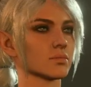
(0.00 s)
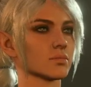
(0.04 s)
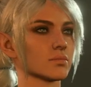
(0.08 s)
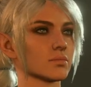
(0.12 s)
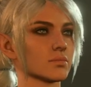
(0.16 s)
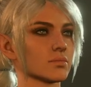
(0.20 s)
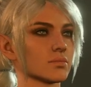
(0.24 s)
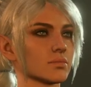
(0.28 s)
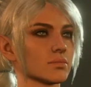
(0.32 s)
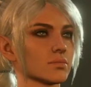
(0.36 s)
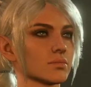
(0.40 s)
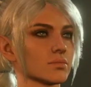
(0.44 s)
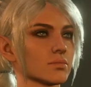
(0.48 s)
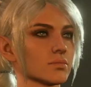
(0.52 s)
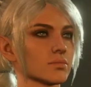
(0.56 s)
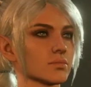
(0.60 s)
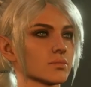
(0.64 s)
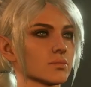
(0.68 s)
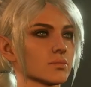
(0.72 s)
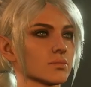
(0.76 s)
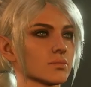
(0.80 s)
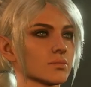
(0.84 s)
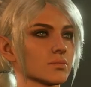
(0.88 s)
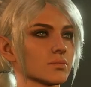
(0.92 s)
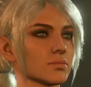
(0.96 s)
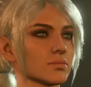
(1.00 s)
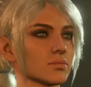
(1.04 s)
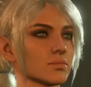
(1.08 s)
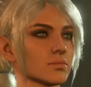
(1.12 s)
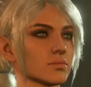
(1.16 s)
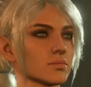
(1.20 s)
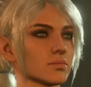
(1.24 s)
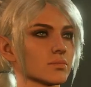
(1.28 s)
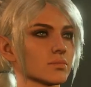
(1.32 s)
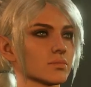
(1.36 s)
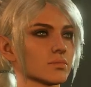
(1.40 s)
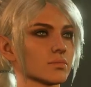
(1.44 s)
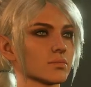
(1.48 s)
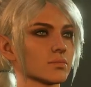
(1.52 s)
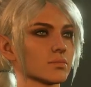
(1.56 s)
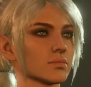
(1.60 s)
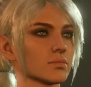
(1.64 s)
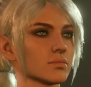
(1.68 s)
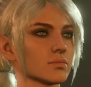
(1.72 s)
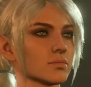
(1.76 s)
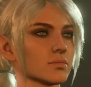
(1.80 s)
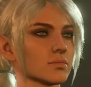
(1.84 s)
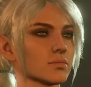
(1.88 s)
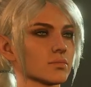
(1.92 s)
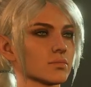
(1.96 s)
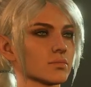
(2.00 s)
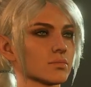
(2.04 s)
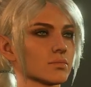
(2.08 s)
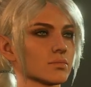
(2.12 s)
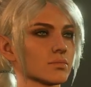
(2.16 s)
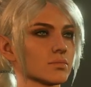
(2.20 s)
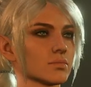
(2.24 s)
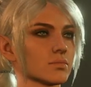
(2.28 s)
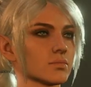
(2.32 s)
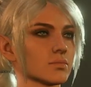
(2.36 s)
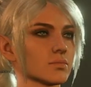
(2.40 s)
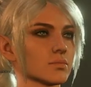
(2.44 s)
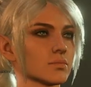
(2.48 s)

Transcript: Nobody speaks.